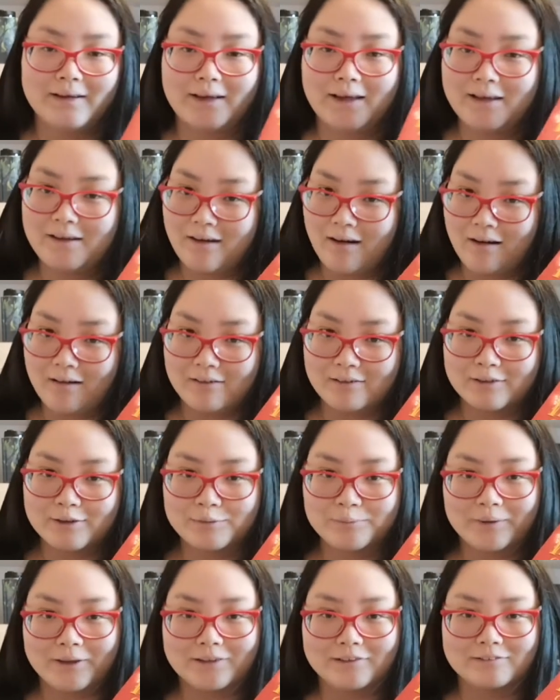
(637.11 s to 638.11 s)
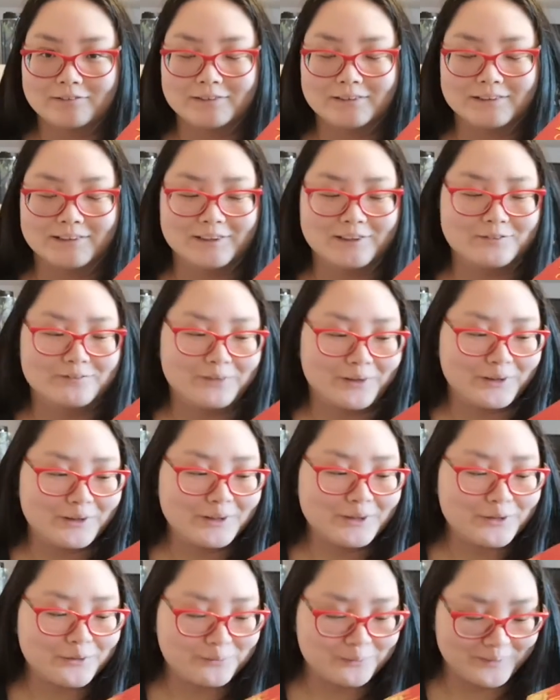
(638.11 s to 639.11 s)
Inkheart by Cornelia
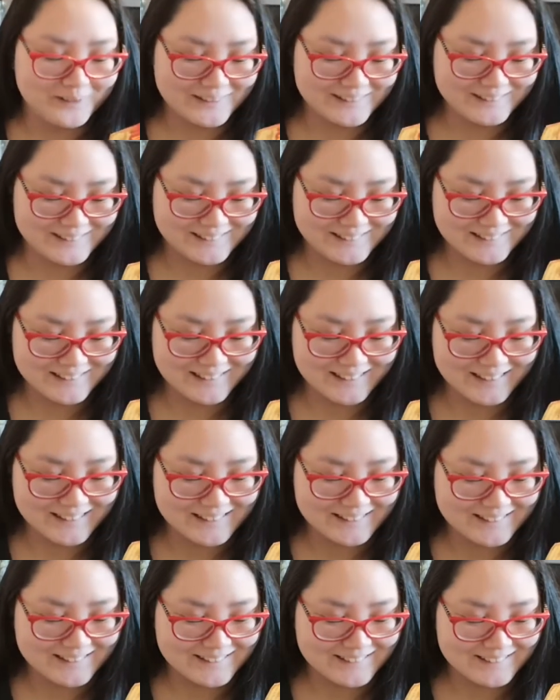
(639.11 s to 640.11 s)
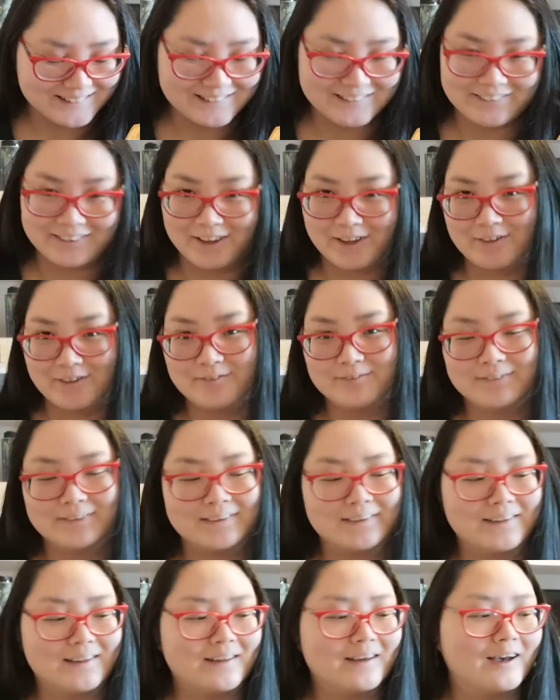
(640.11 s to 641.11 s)
Funk, which is
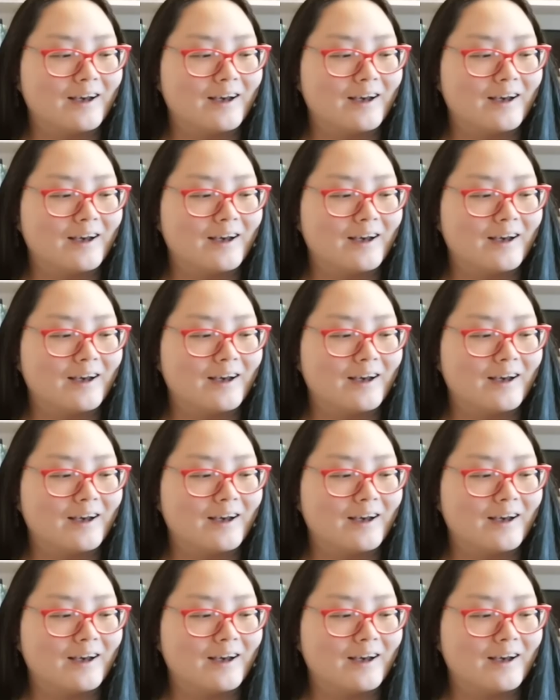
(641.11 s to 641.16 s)
delightful.